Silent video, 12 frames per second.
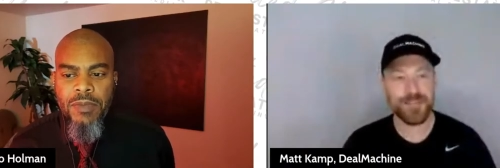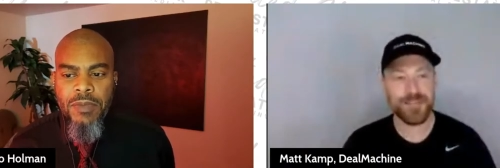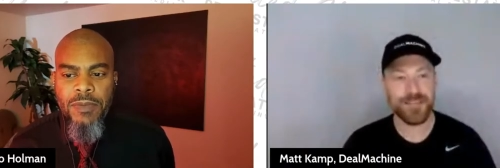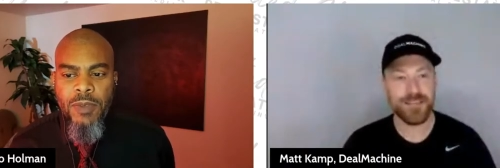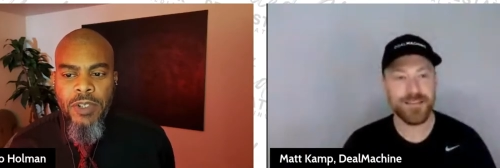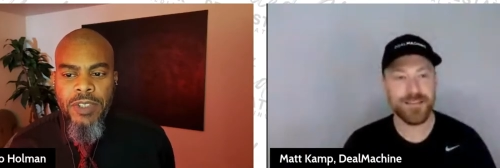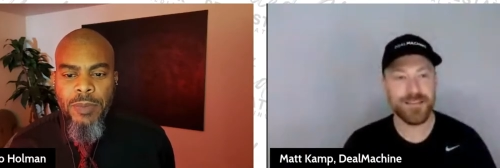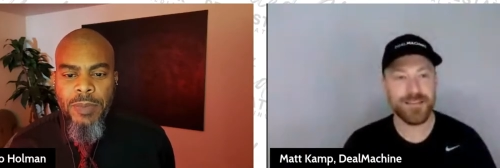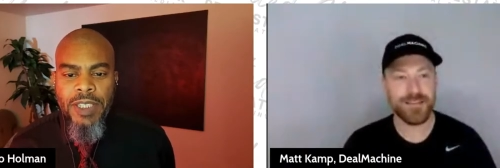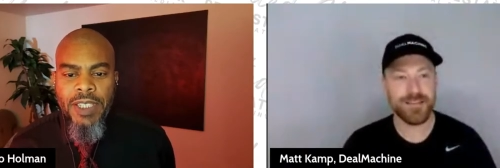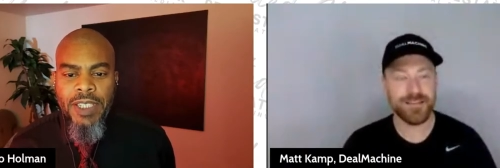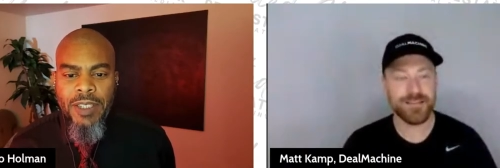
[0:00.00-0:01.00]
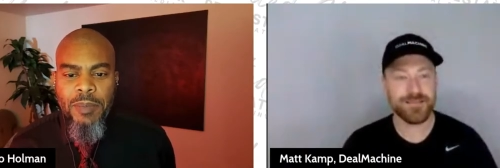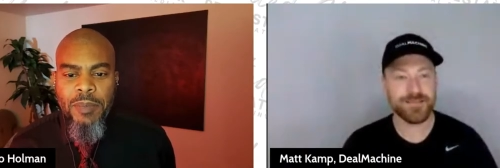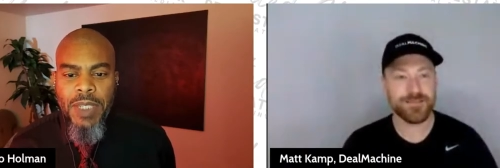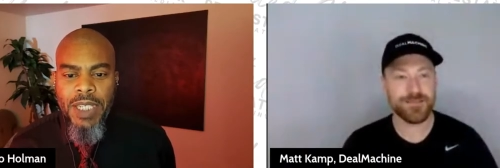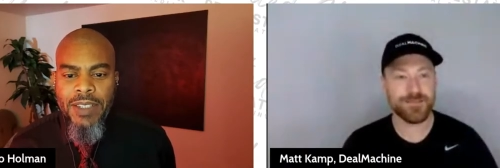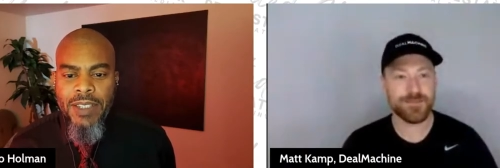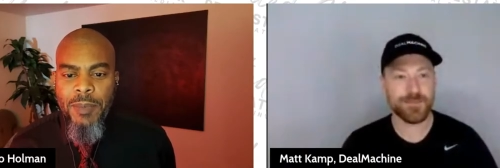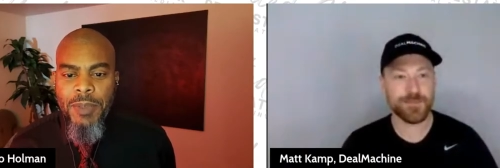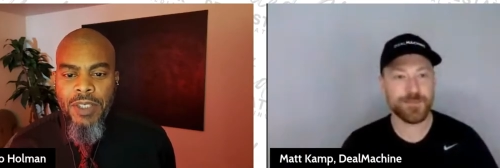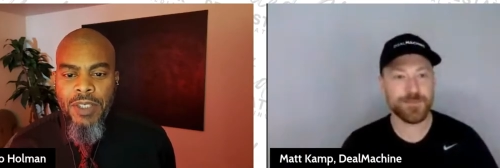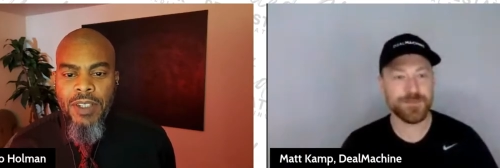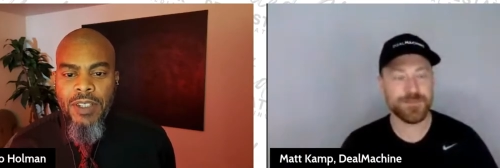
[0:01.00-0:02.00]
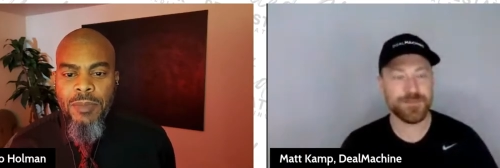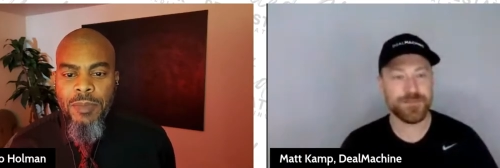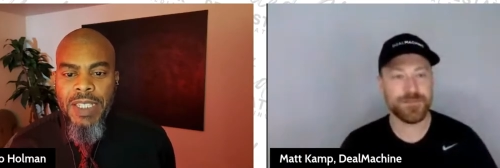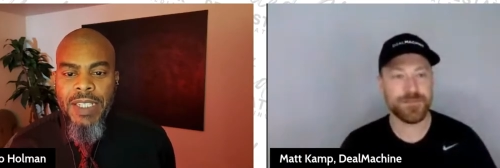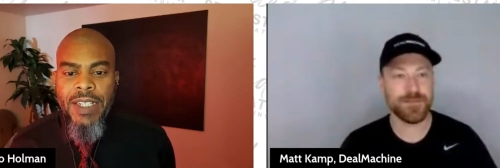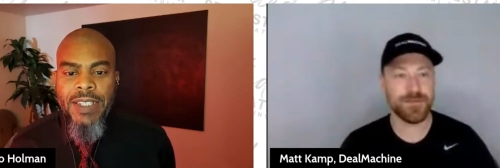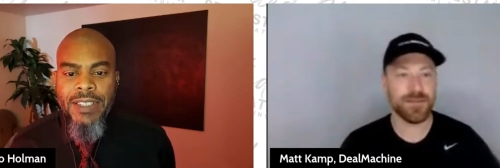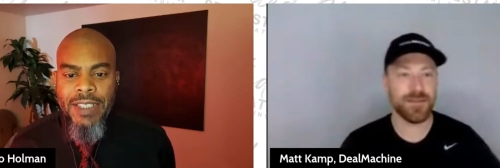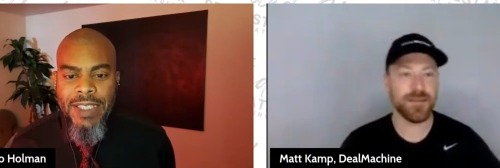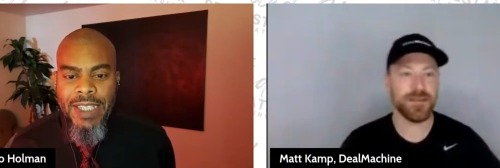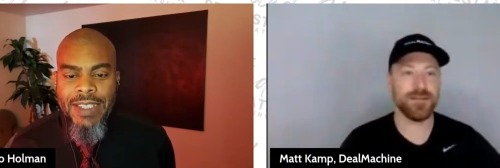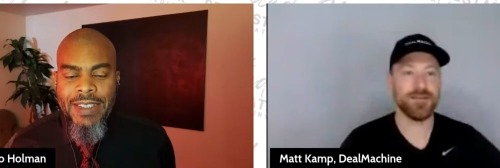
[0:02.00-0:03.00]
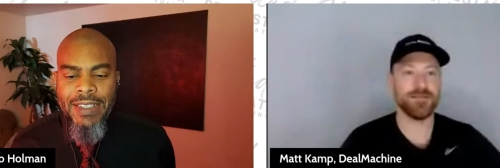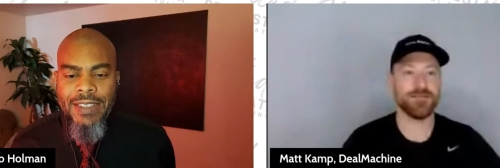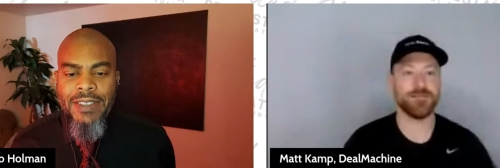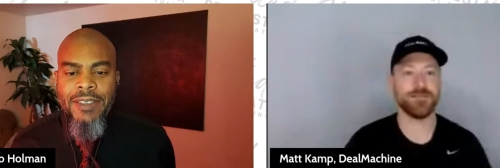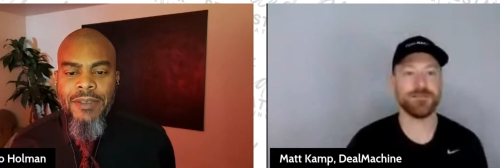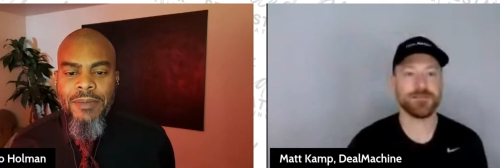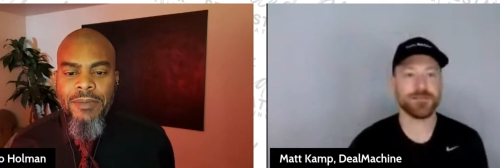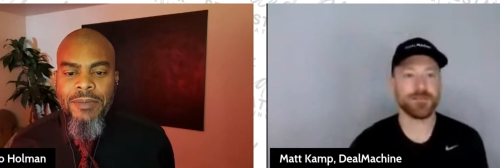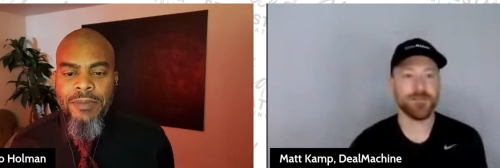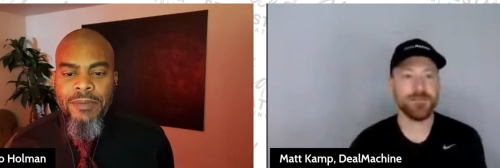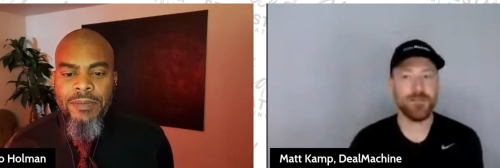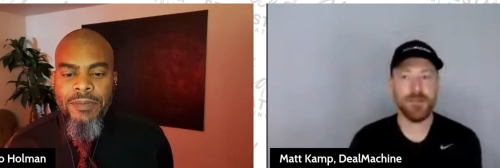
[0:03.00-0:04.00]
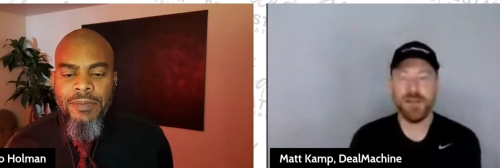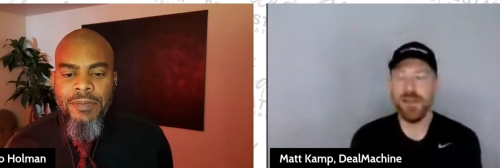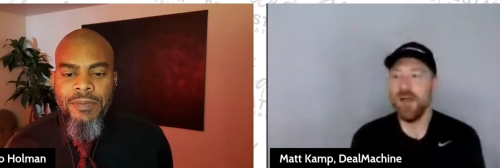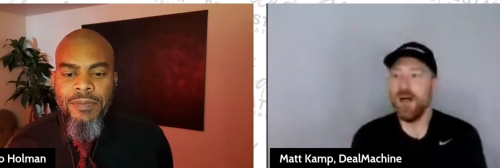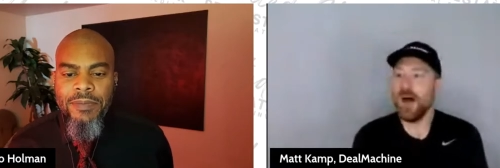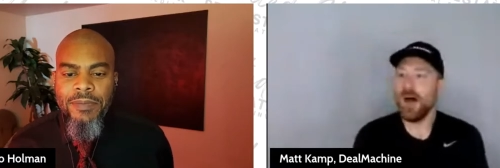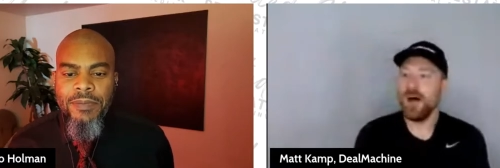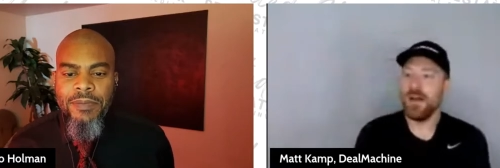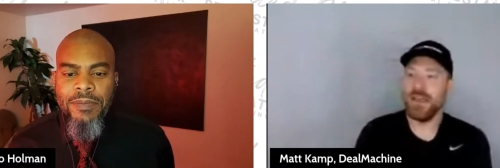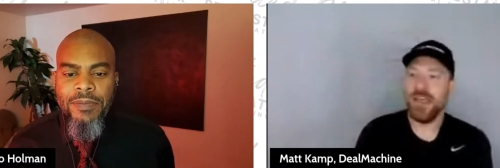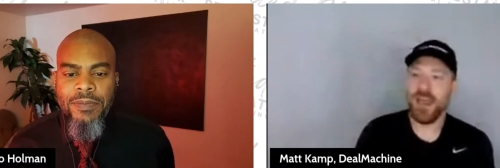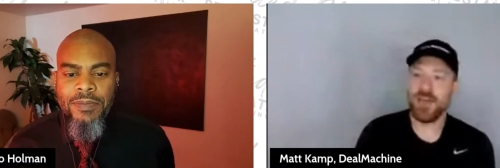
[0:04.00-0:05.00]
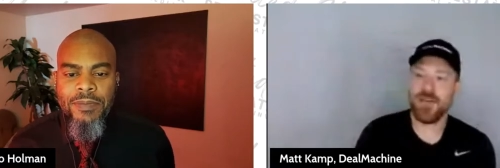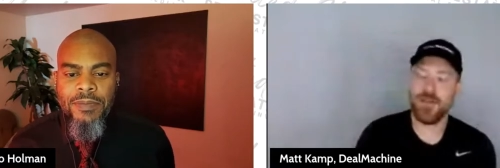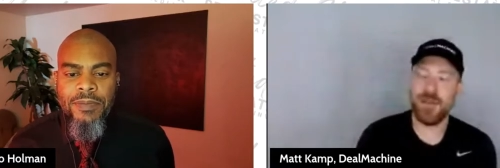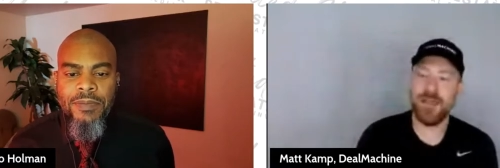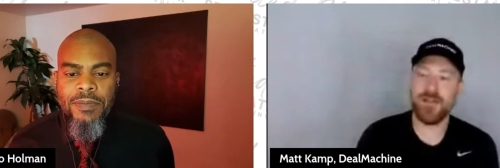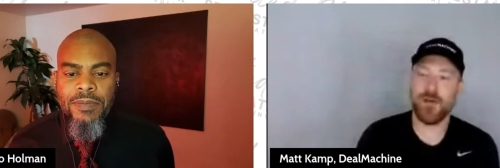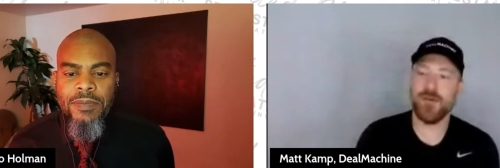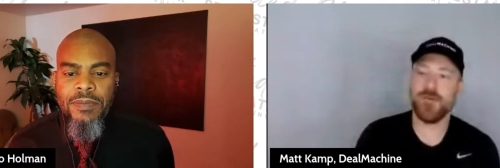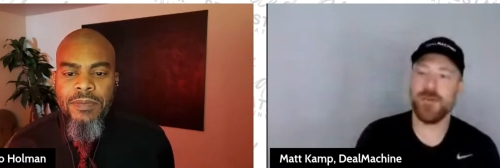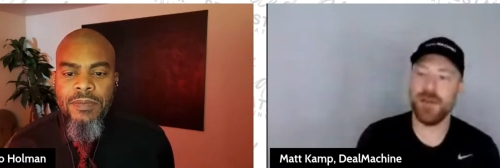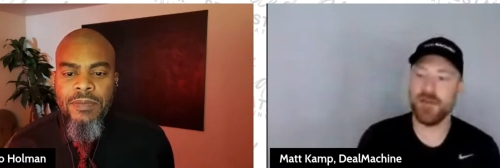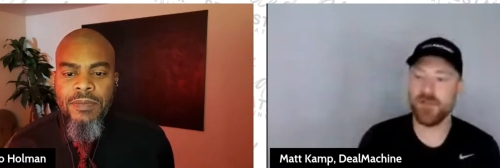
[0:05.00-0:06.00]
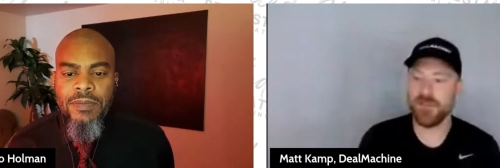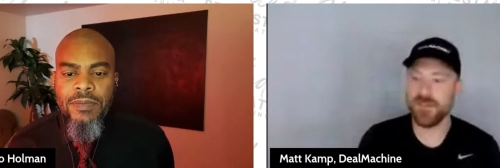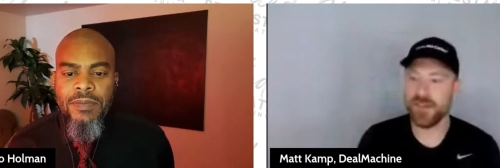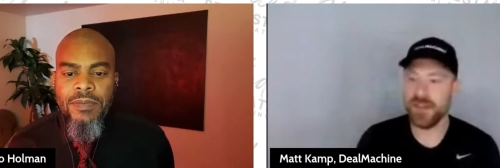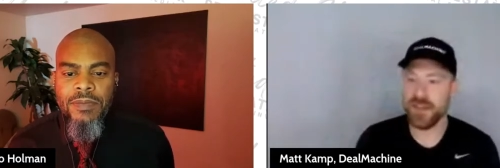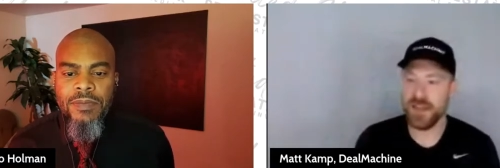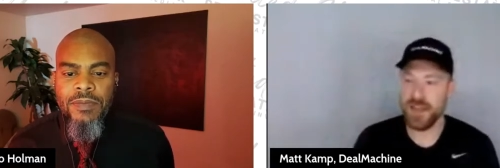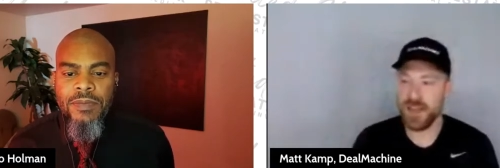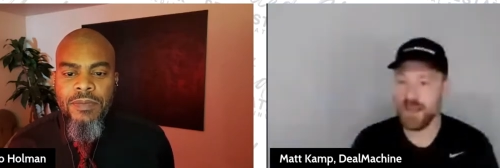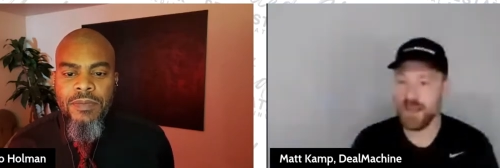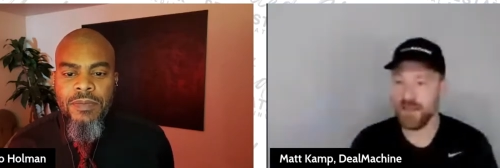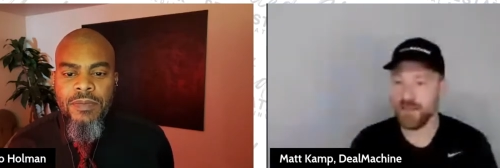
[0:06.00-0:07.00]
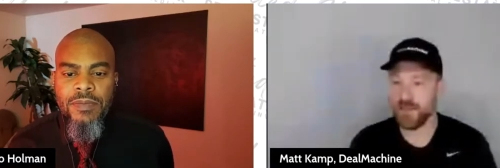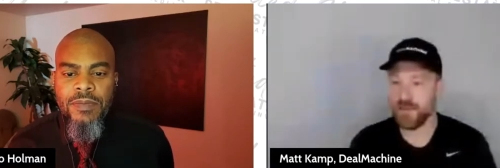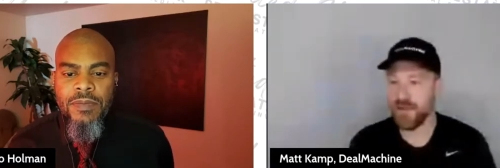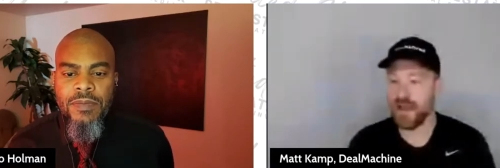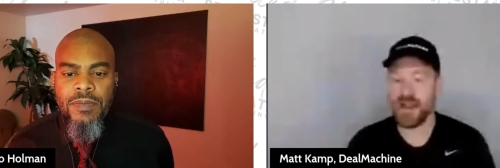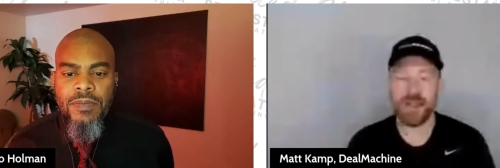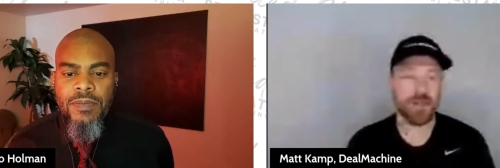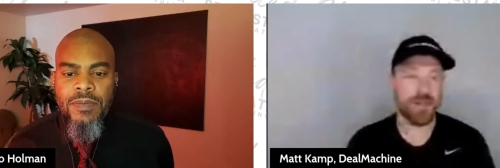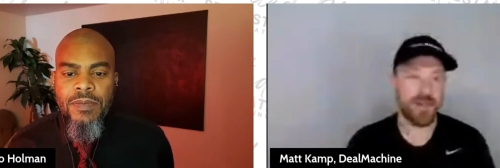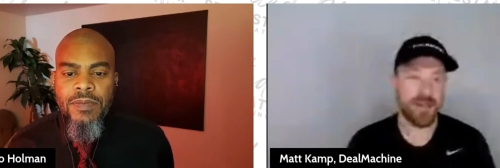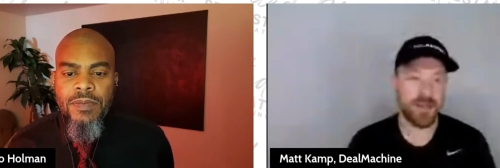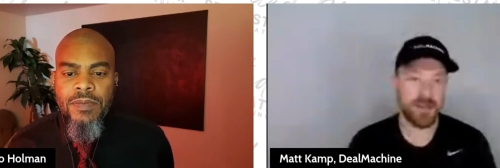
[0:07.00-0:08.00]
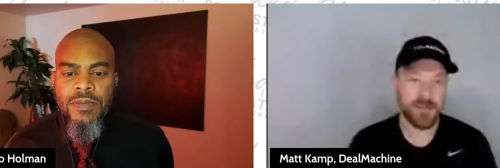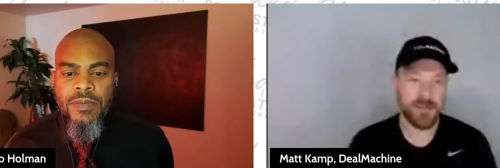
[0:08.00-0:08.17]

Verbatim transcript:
Speaker 1: forcibly picked up and learned because he needed this? Uh, he actually, I mean, he's
Speaker 2: always been interested in creating things